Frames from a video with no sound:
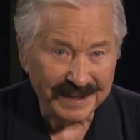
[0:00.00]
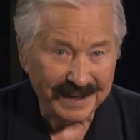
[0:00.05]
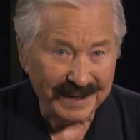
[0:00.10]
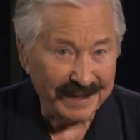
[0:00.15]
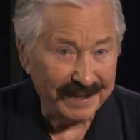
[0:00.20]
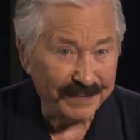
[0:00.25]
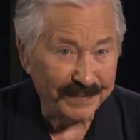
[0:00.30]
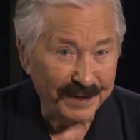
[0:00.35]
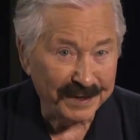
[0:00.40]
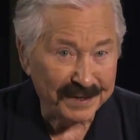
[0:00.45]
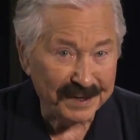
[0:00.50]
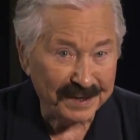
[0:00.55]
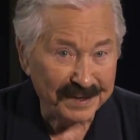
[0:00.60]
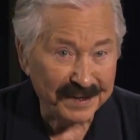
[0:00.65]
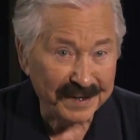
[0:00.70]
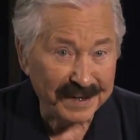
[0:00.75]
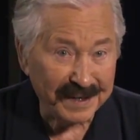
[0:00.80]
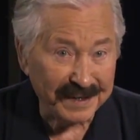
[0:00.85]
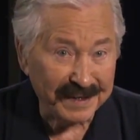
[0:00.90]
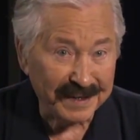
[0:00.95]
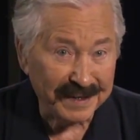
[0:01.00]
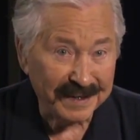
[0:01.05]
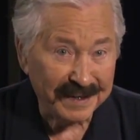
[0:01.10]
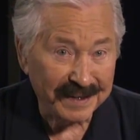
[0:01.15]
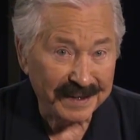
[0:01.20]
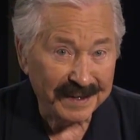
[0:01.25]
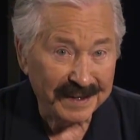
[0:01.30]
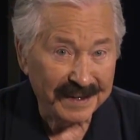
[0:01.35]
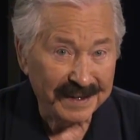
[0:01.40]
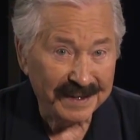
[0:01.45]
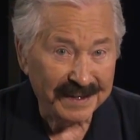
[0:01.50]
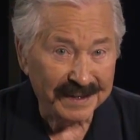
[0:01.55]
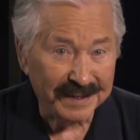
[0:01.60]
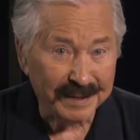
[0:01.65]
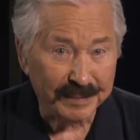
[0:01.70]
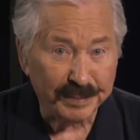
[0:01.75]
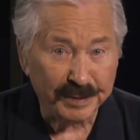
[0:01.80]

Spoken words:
Even today, the